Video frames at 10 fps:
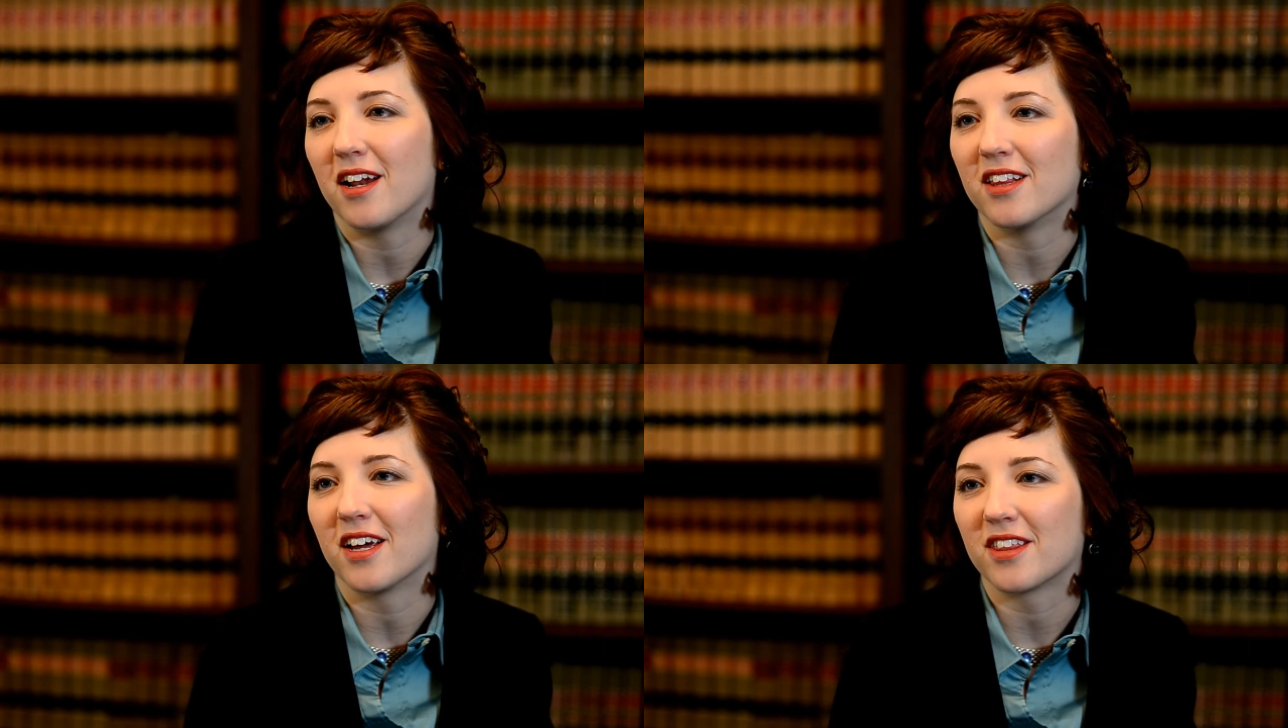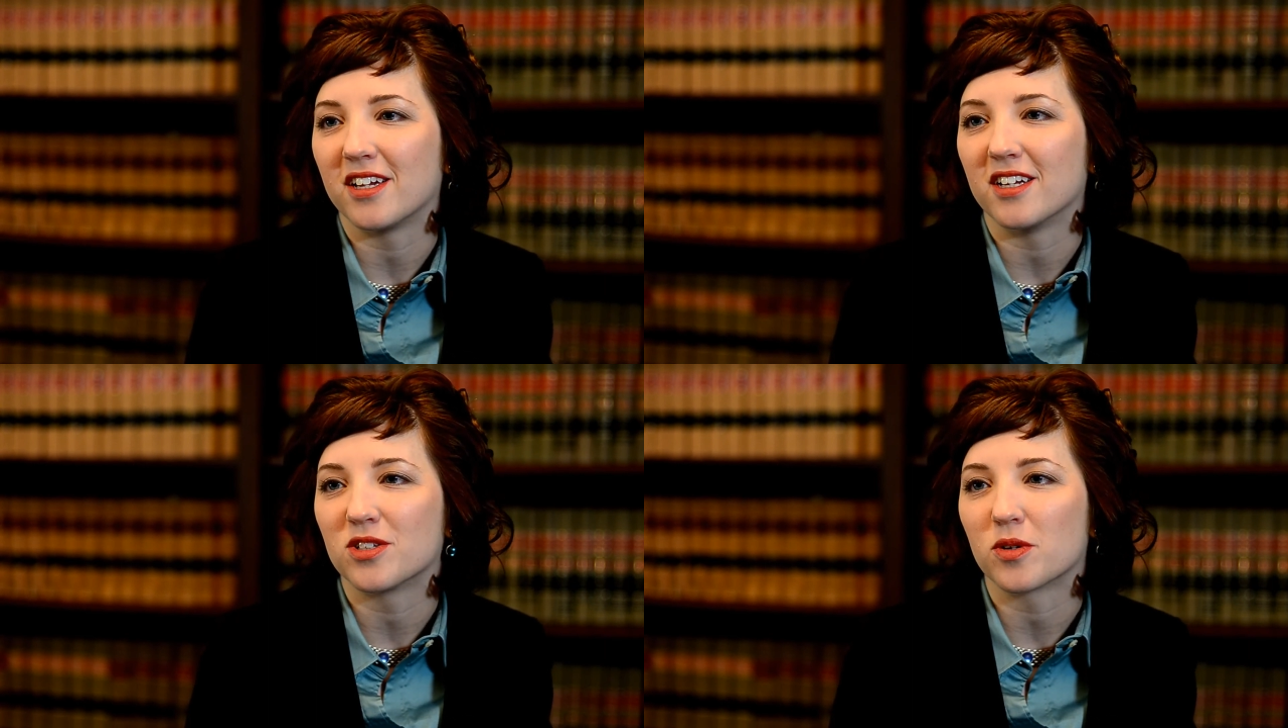I like that
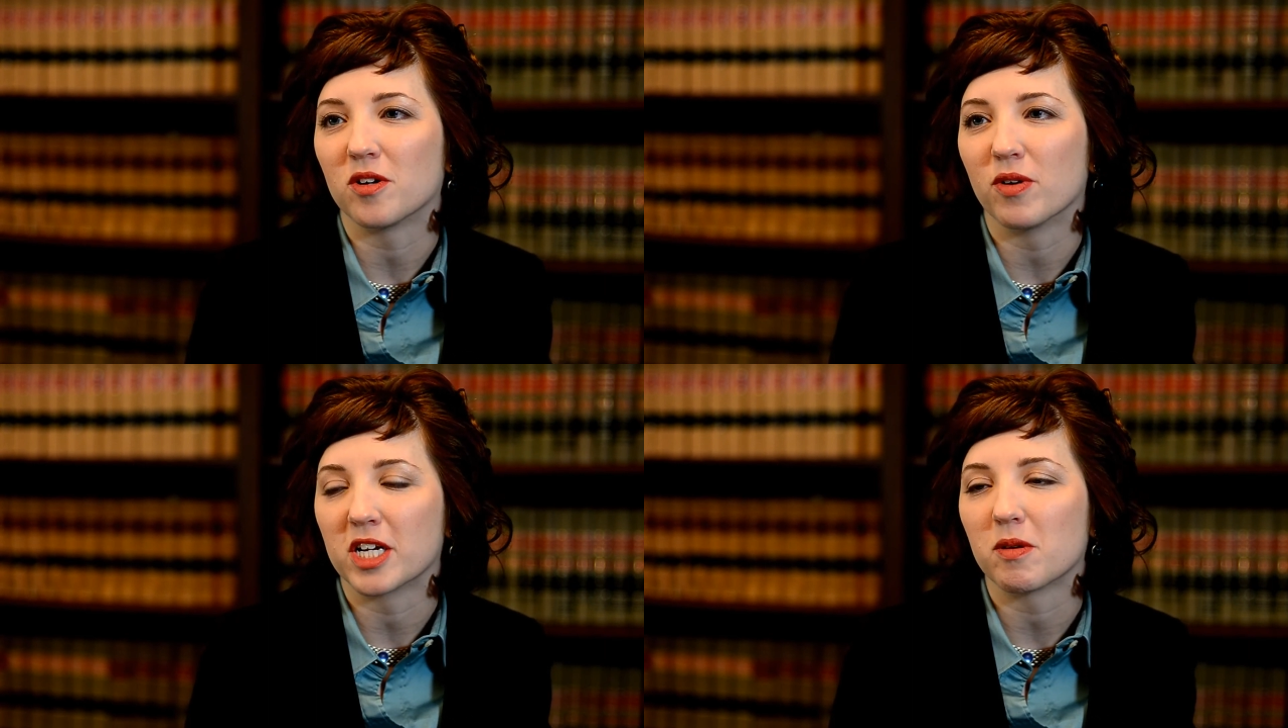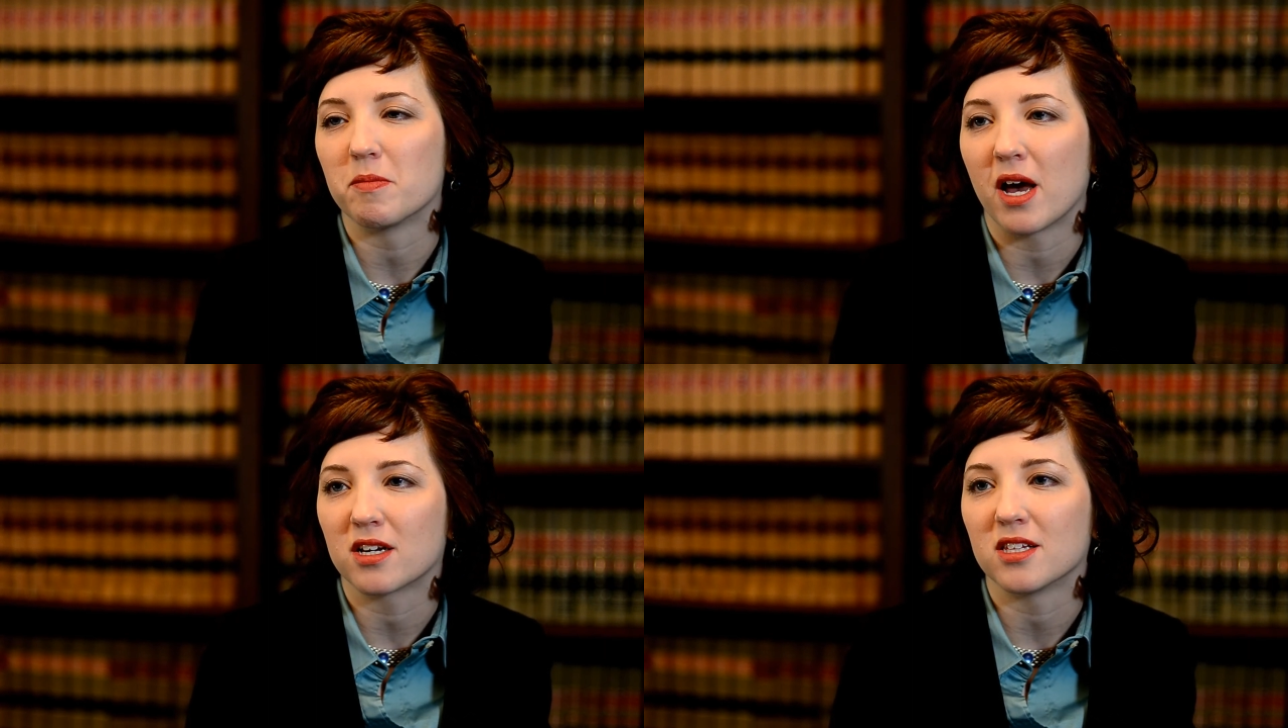it sort of brings me
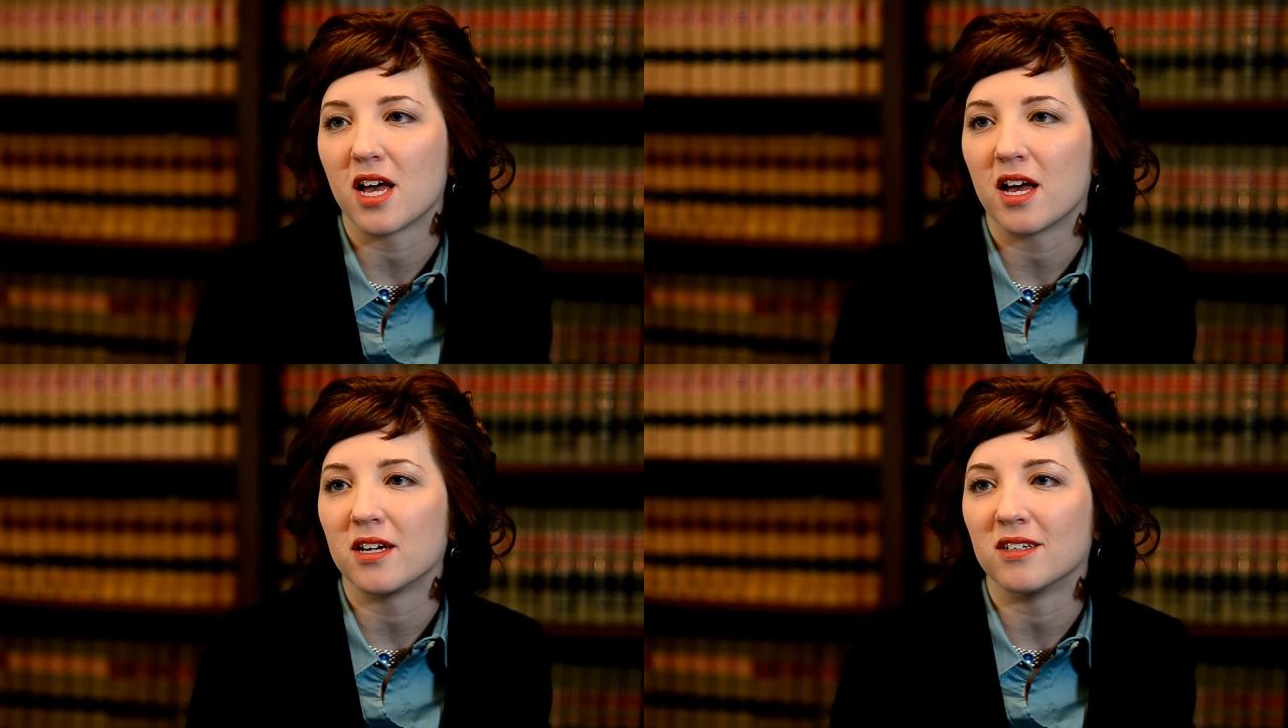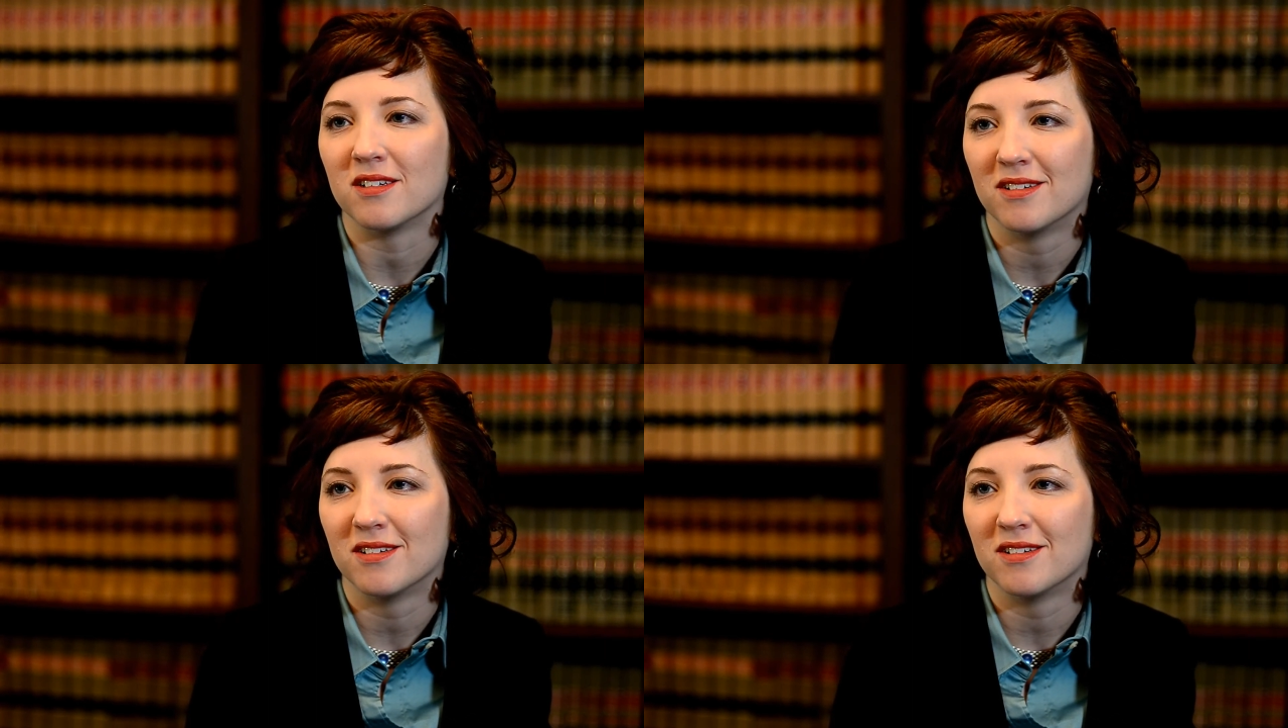back to that, and